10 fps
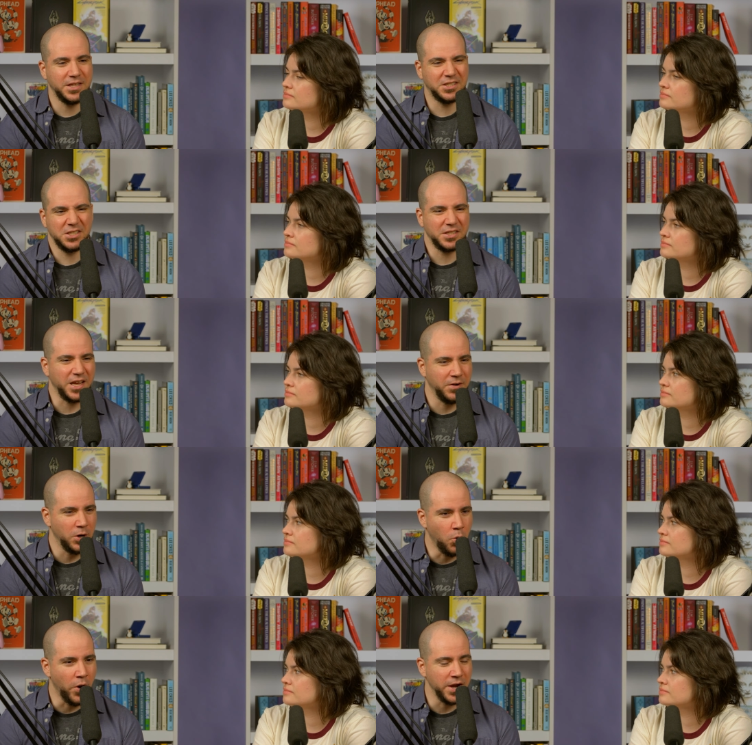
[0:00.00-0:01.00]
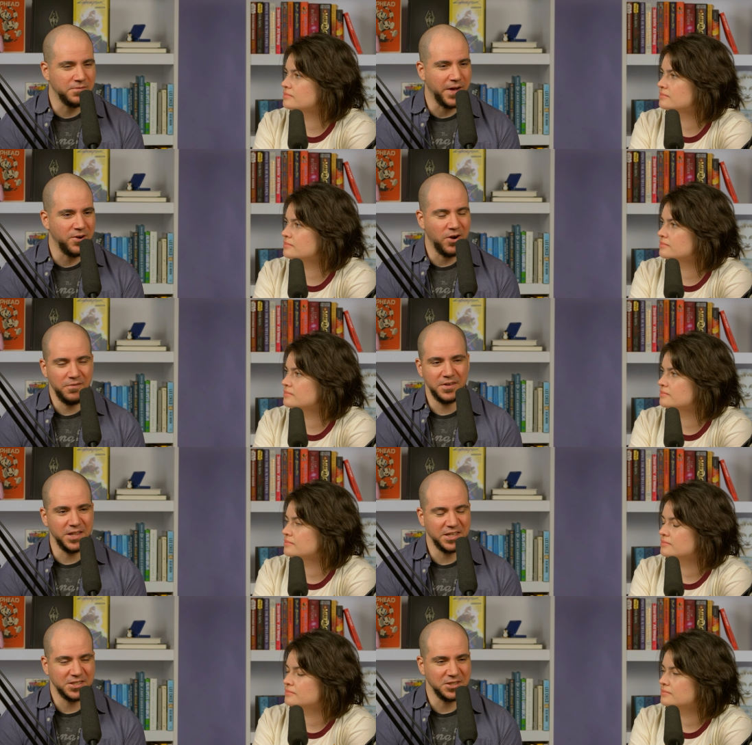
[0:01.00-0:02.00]
Speaker 1: it's just like an annoying fight or I feel
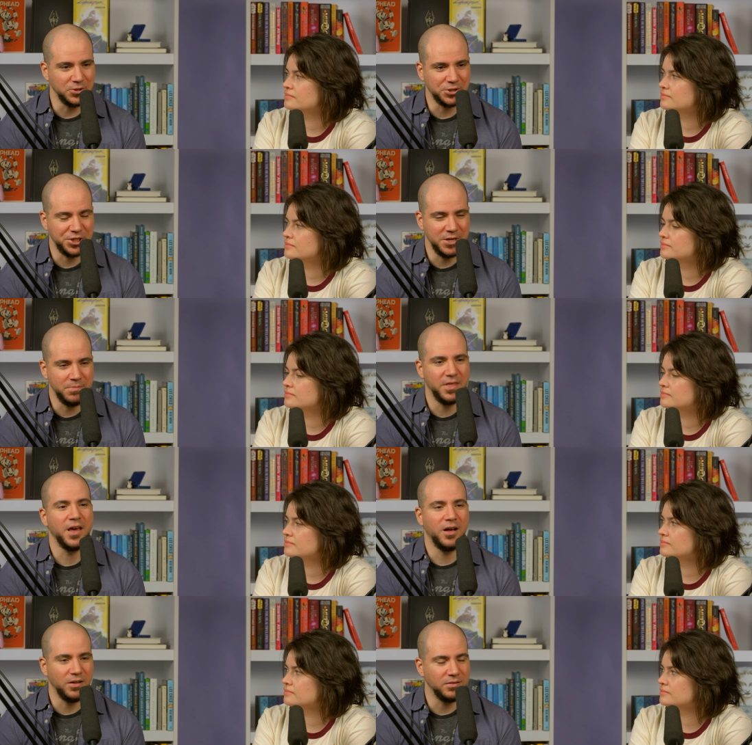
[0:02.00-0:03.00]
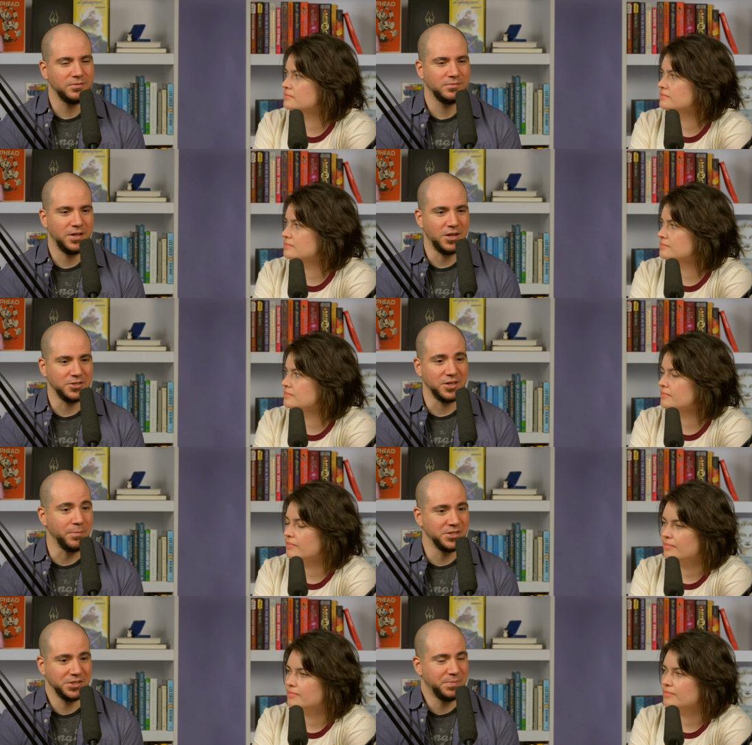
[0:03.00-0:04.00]
like it's a little cheap, then I'll I'll
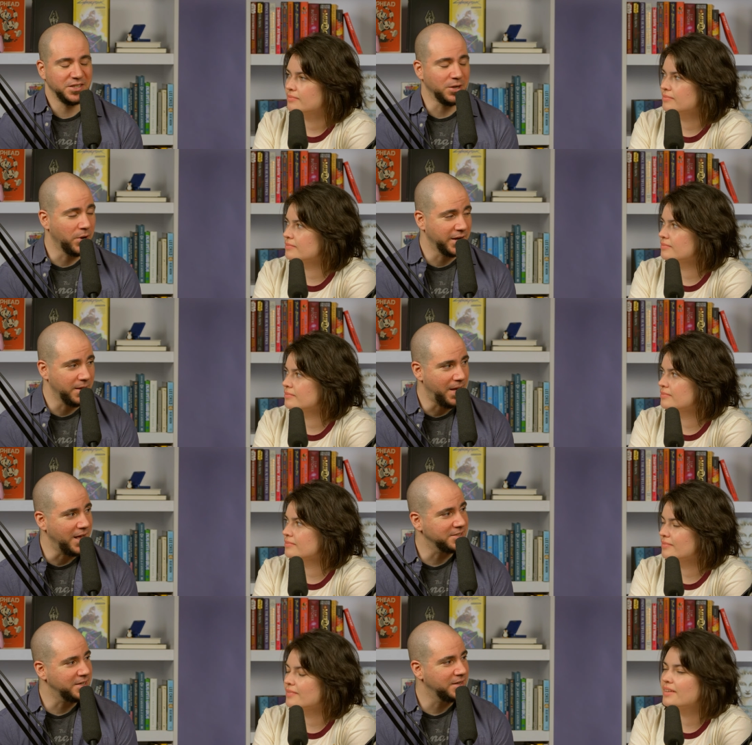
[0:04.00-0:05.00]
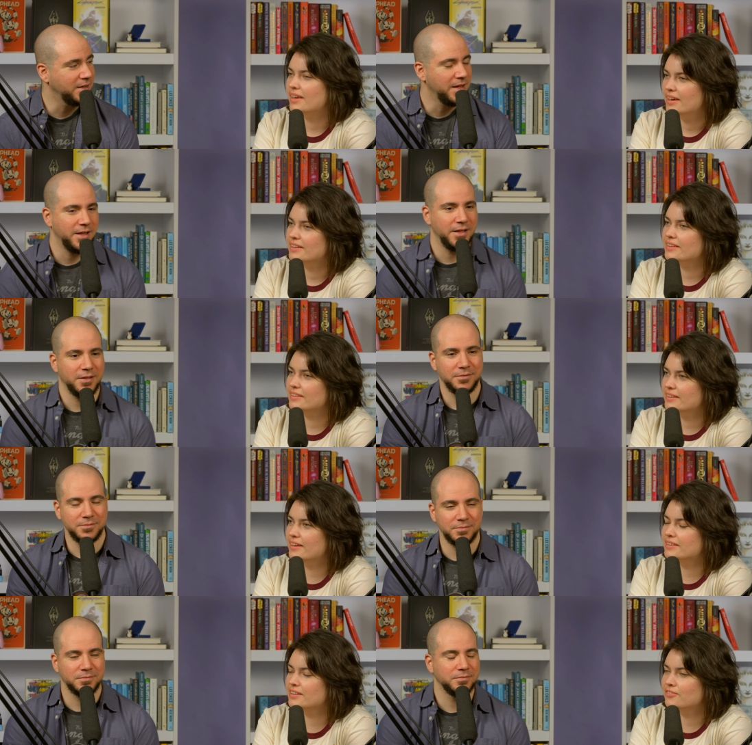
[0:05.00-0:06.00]
summon it just because I want to get past it.
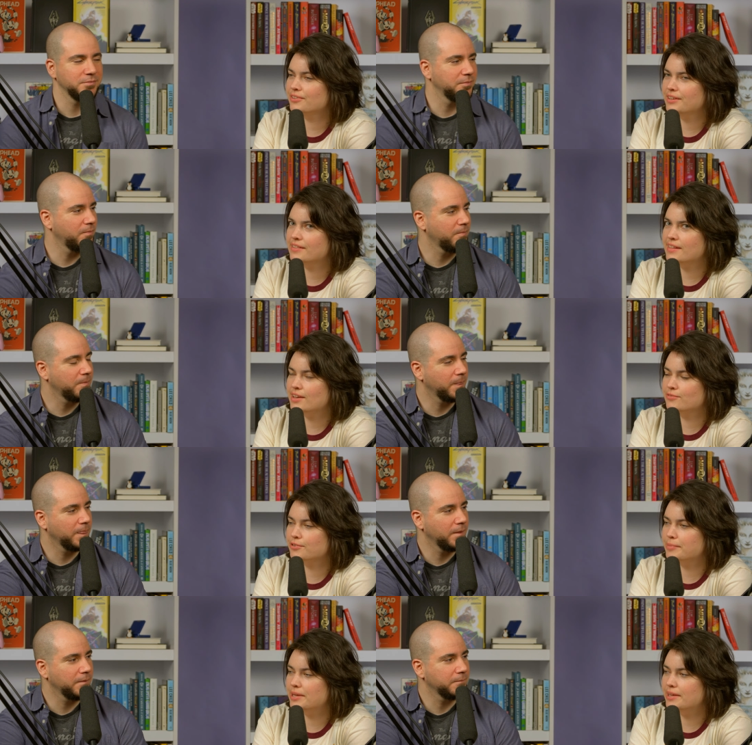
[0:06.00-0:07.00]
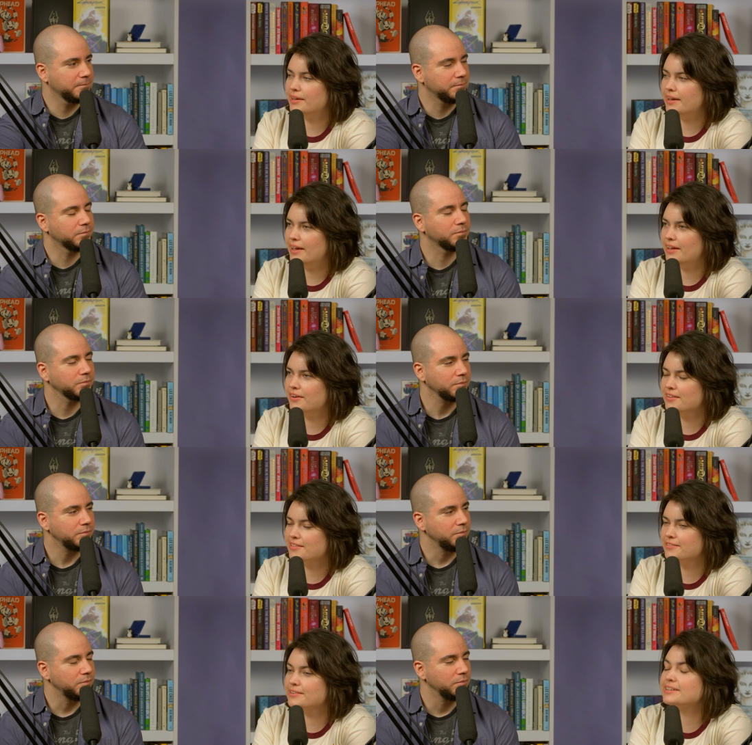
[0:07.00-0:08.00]
Speaker 2: Yeah, definitely same for me. And
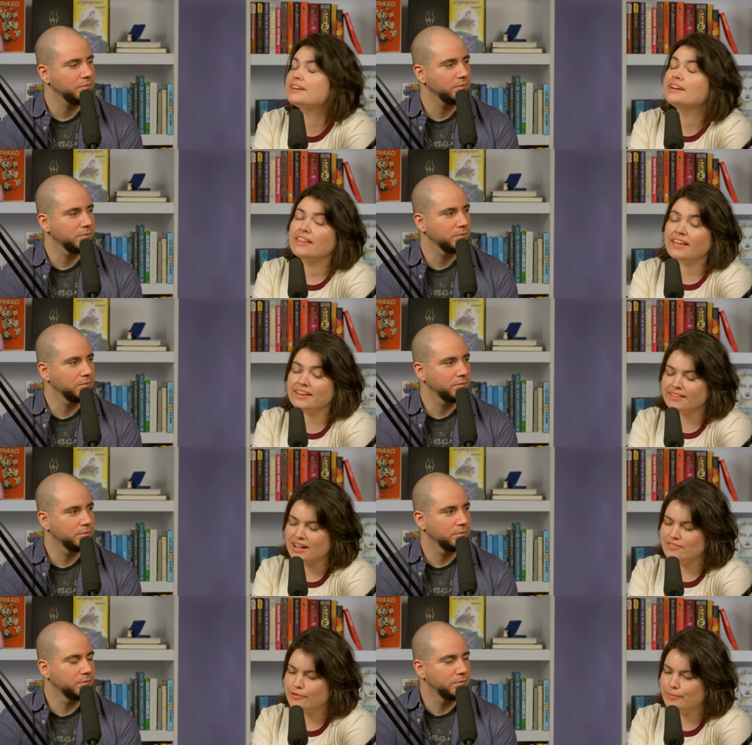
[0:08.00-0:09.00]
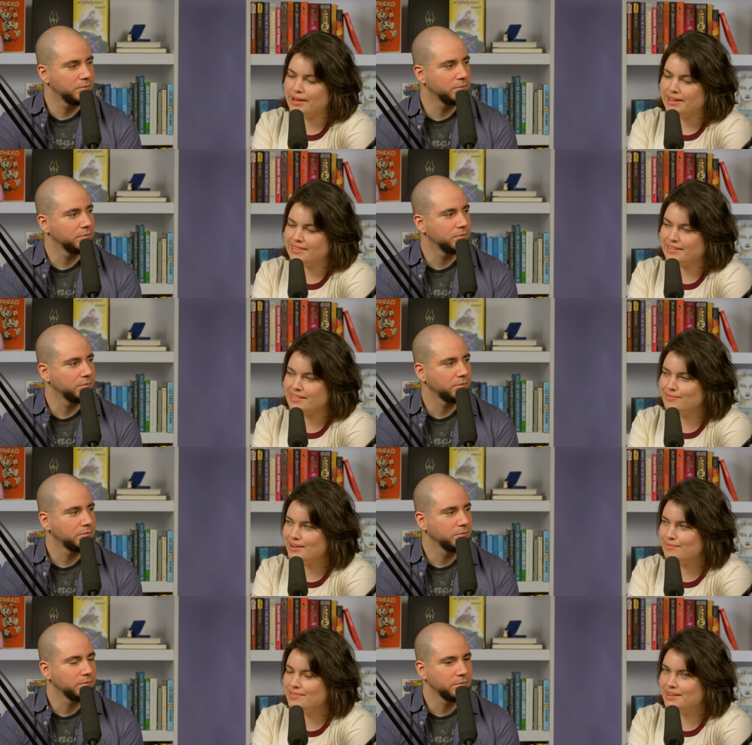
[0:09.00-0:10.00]
also like that is kind of a way that
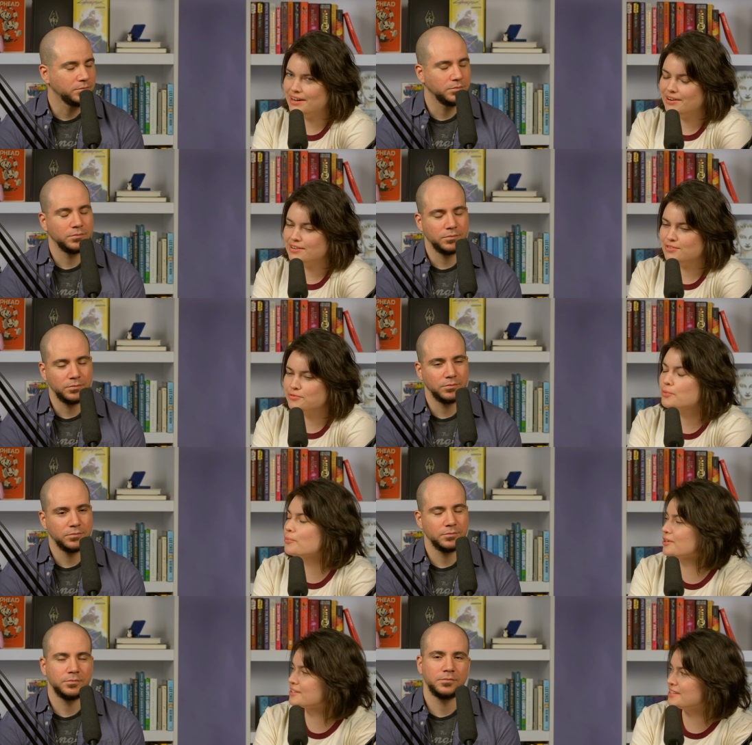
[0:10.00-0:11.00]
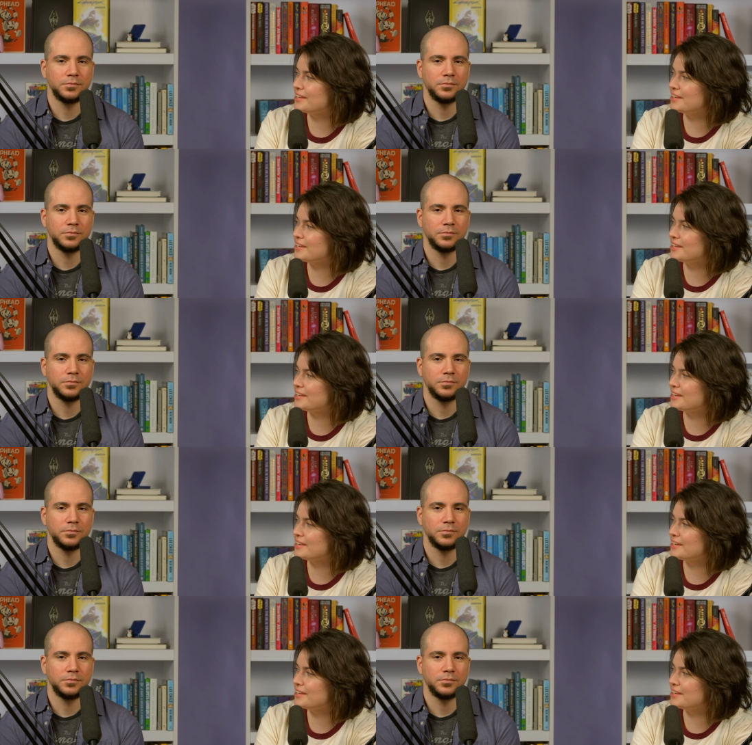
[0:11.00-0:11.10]
sometimes the narrative works